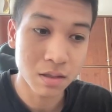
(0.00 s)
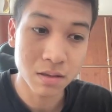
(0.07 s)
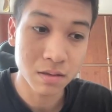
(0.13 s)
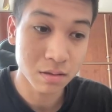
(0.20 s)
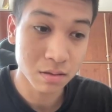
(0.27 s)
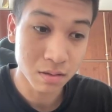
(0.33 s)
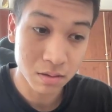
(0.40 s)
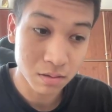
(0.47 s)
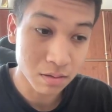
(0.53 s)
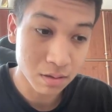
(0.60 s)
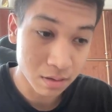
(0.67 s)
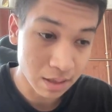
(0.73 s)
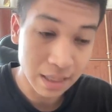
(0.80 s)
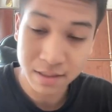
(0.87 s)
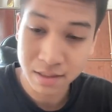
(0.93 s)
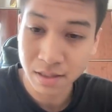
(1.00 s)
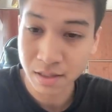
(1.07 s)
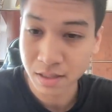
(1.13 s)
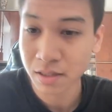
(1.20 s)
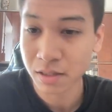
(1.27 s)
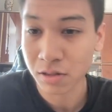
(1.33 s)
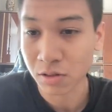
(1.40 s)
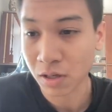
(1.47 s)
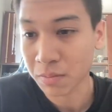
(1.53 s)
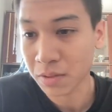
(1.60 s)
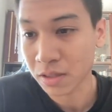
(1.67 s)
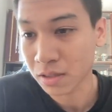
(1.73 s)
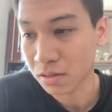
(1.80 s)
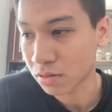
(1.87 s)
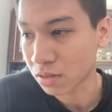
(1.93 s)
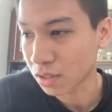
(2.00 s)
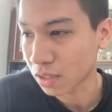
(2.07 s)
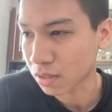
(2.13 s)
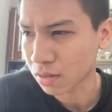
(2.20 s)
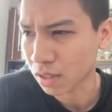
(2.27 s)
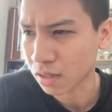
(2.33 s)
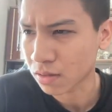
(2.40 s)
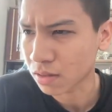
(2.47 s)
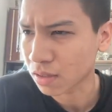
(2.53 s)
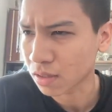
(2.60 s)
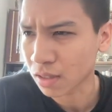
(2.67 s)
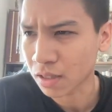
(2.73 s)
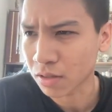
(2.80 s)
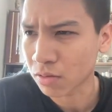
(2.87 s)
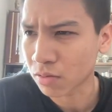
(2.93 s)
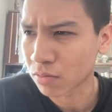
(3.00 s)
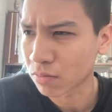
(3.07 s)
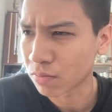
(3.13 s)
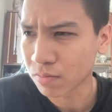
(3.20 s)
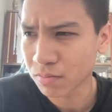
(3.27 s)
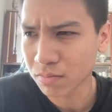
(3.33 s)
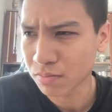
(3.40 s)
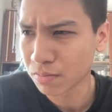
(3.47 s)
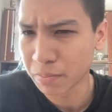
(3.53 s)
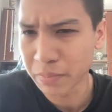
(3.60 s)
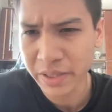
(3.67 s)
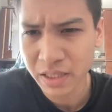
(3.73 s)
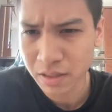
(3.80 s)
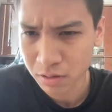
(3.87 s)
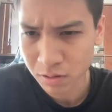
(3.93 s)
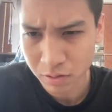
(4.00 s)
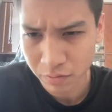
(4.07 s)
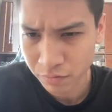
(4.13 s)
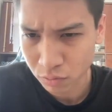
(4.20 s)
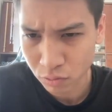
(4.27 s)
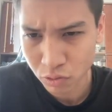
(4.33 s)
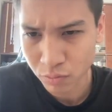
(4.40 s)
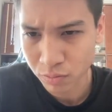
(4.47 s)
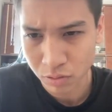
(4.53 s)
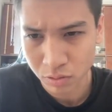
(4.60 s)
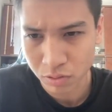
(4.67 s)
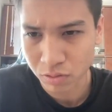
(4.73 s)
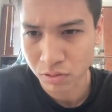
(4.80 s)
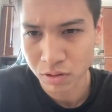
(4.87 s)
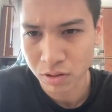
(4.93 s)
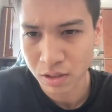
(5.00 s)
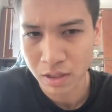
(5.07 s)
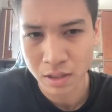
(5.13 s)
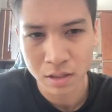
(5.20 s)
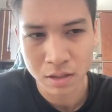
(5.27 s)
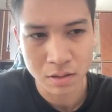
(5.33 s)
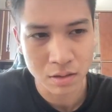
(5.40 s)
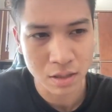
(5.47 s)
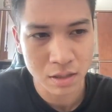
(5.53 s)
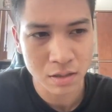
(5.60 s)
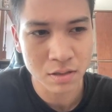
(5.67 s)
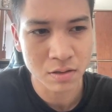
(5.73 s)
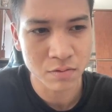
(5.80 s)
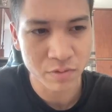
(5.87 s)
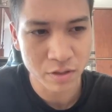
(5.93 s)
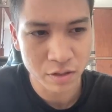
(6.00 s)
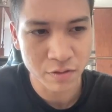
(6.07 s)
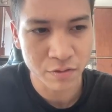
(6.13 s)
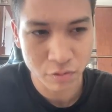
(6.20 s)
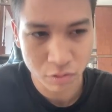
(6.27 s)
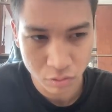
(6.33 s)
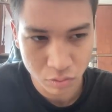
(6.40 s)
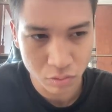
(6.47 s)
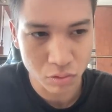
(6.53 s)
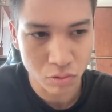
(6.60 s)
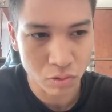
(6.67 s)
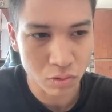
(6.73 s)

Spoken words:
that's the thing, I mean, there is like I don't know, billions of YouTube users, and there is very few who